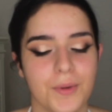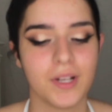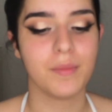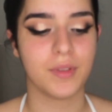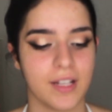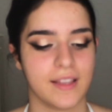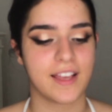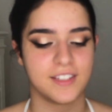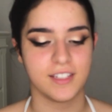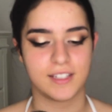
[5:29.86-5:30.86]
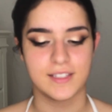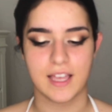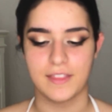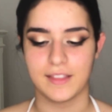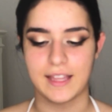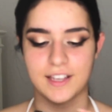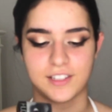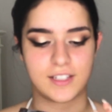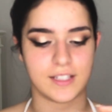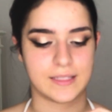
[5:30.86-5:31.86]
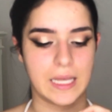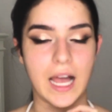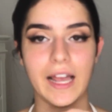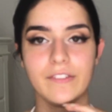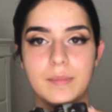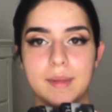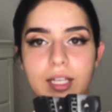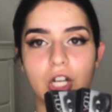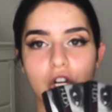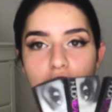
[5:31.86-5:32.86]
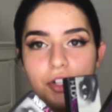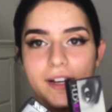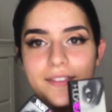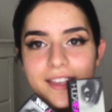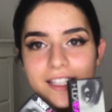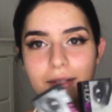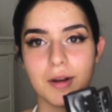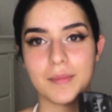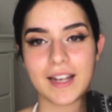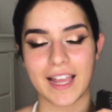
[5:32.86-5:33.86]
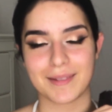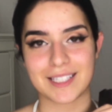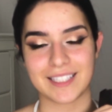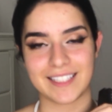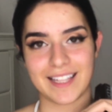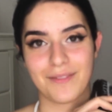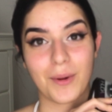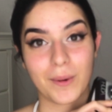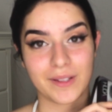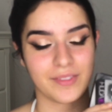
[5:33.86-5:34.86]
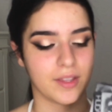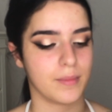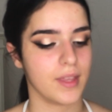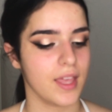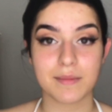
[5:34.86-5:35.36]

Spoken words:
Huda Beauty lashes are the lashes I've been craving at the moment. I absolutely love all of them.